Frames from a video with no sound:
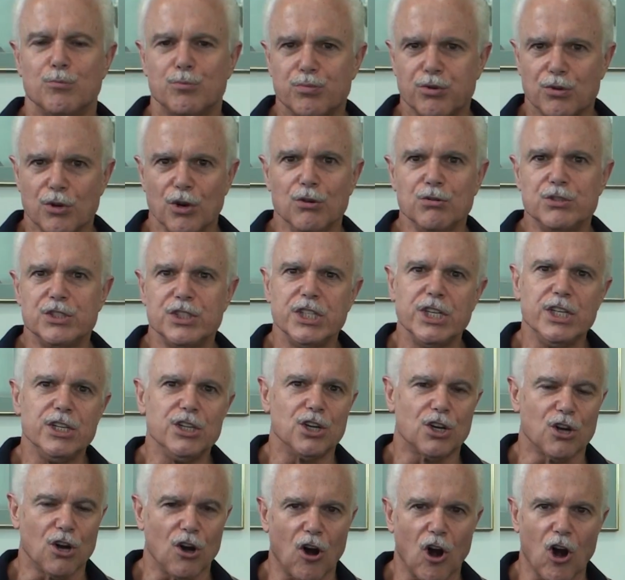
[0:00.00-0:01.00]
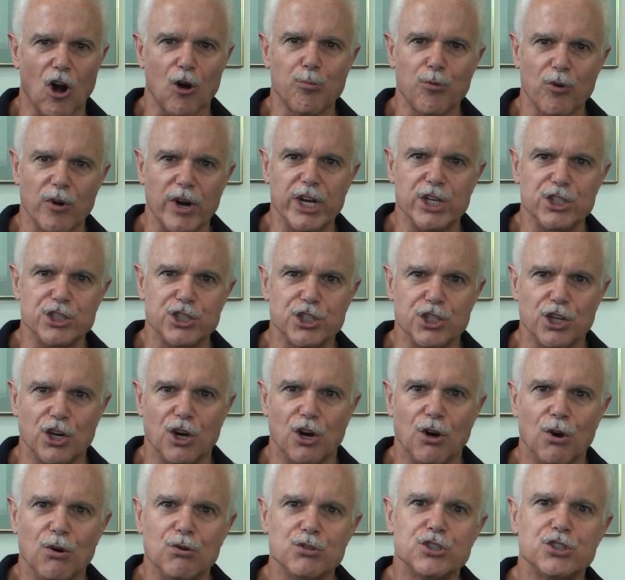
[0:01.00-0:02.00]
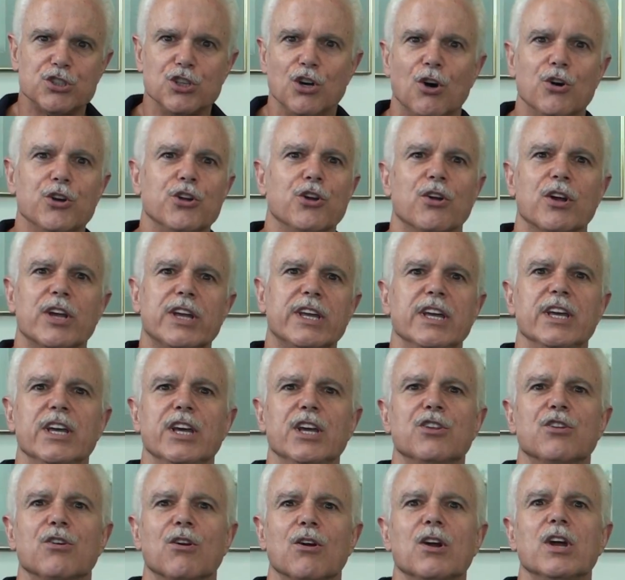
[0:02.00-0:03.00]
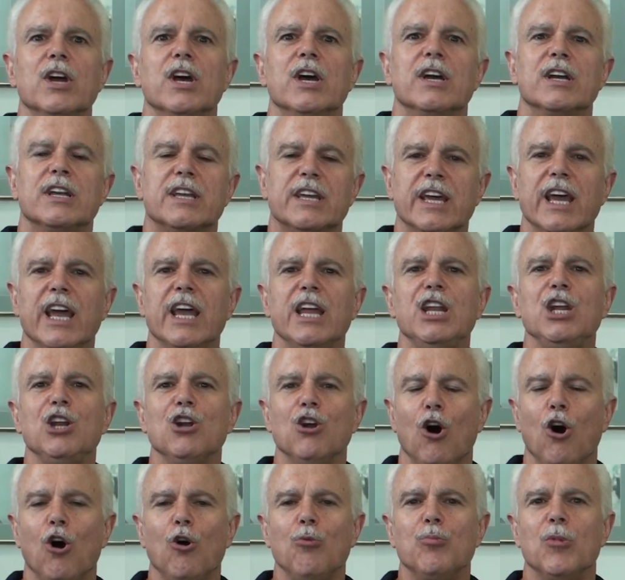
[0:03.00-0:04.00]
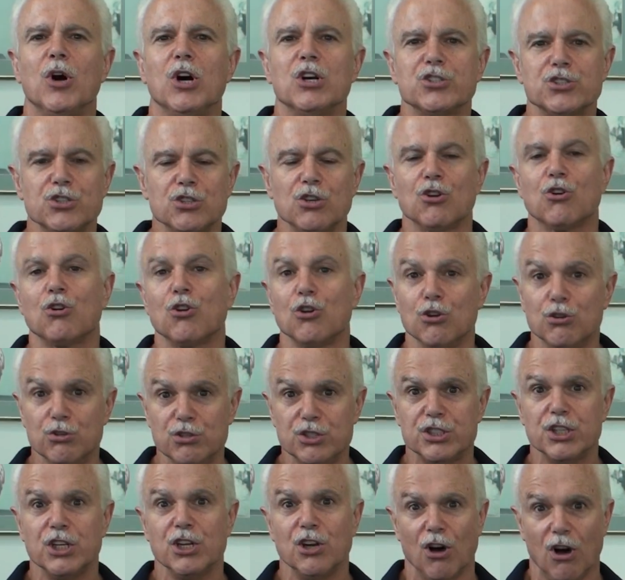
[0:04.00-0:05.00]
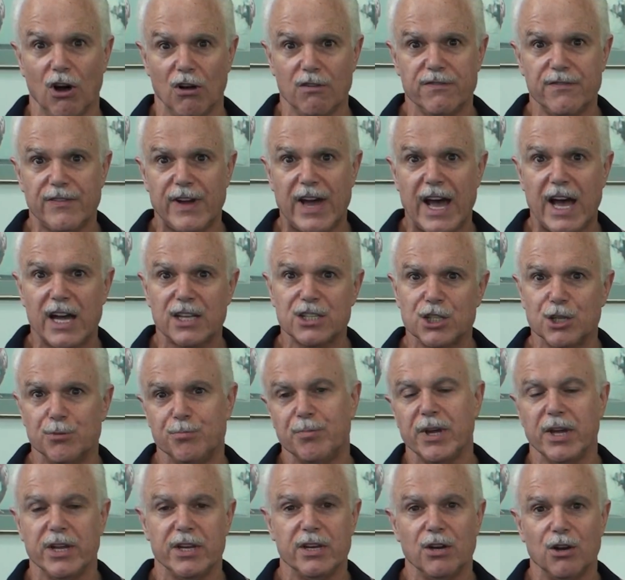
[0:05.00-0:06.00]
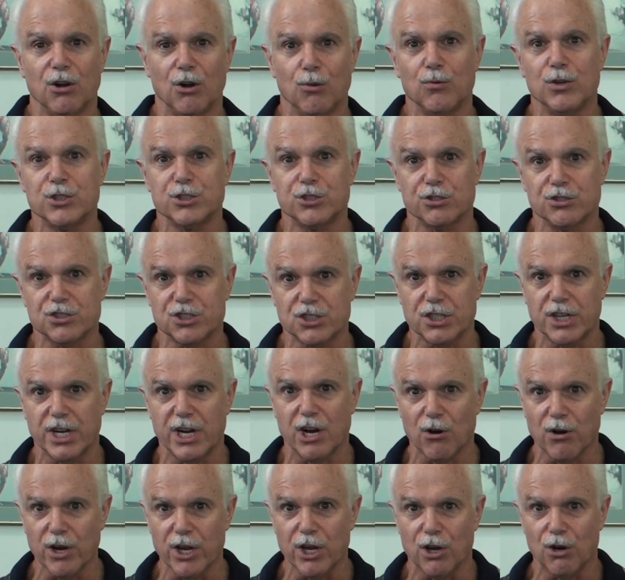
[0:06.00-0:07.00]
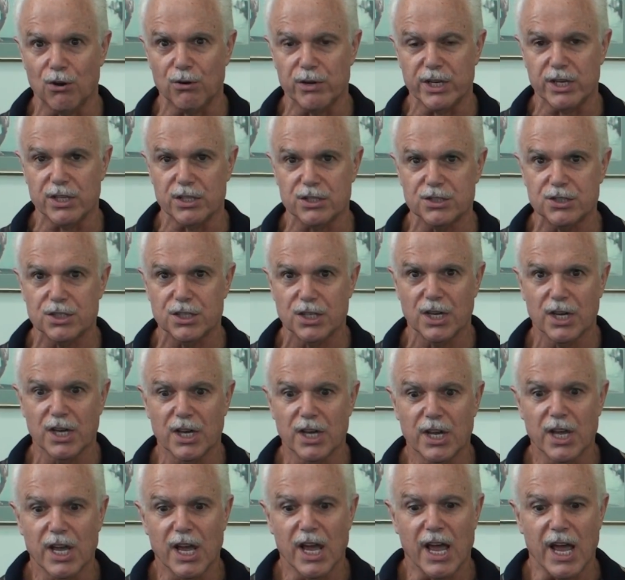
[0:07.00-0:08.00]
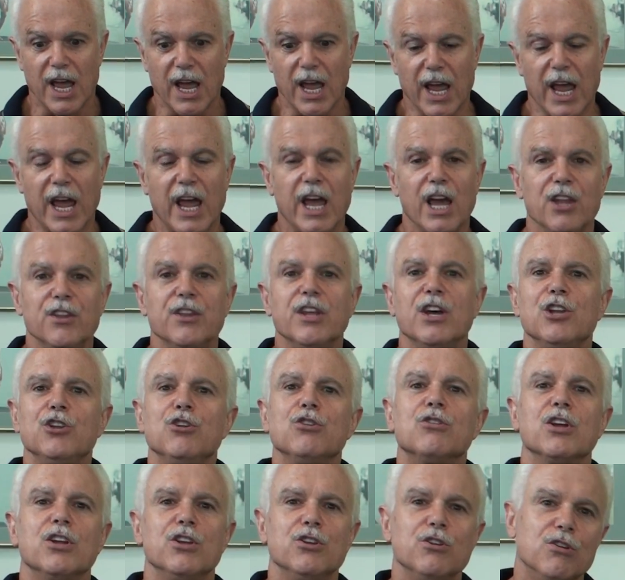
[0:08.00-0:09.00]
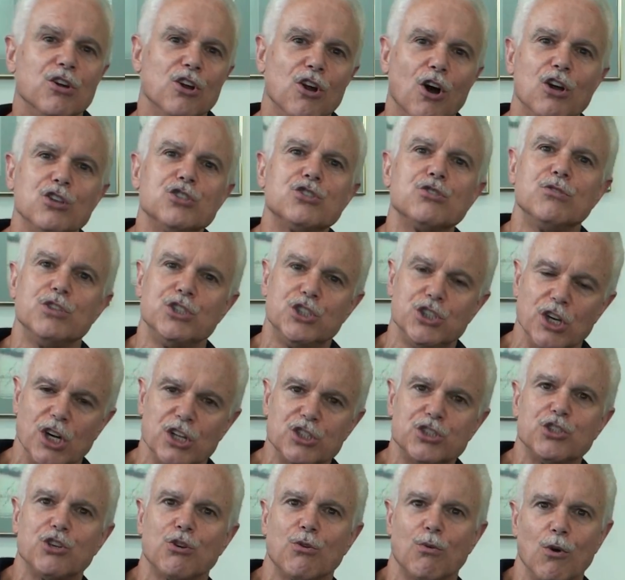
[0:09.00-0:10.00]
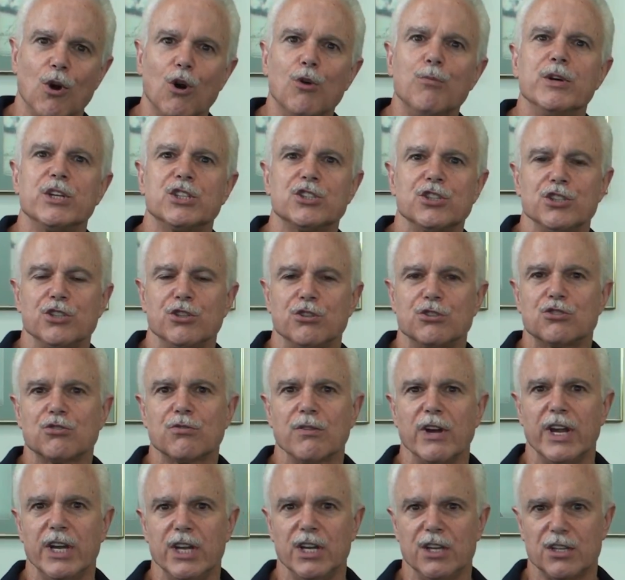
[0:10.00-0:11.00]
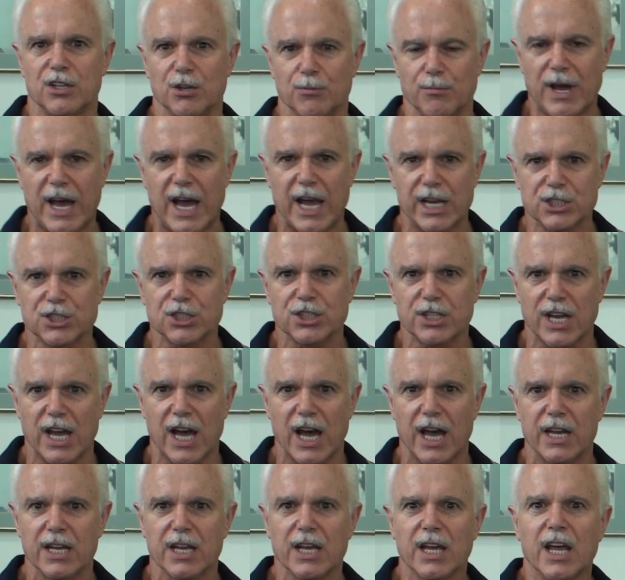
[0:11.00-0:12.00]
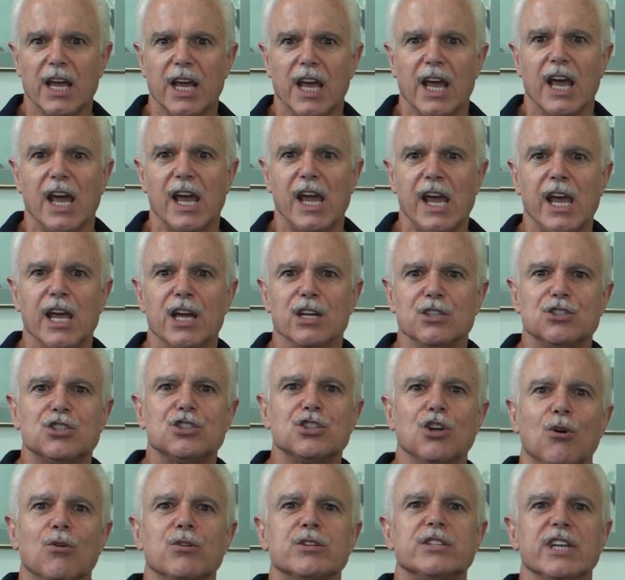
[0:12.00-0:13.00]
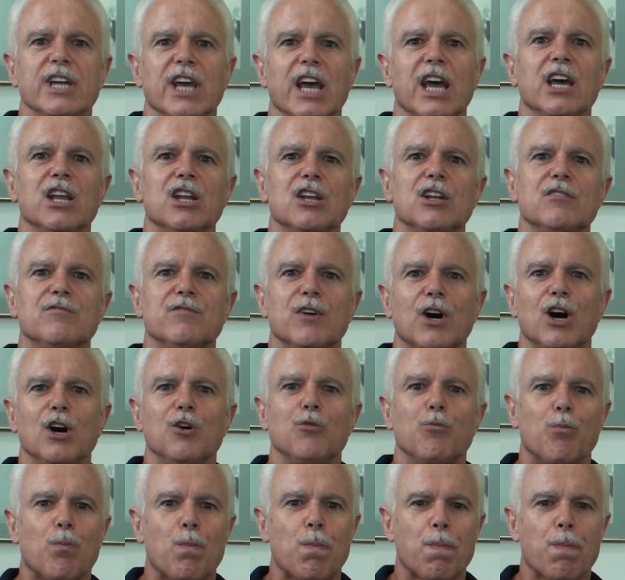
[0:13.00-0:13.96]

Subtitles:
protein to carb ratio, so you're either gaining all muscle or losing all fat, depending on what your scenario is. And then you can also adjust your aerobics and your training to match that. And so at the end of a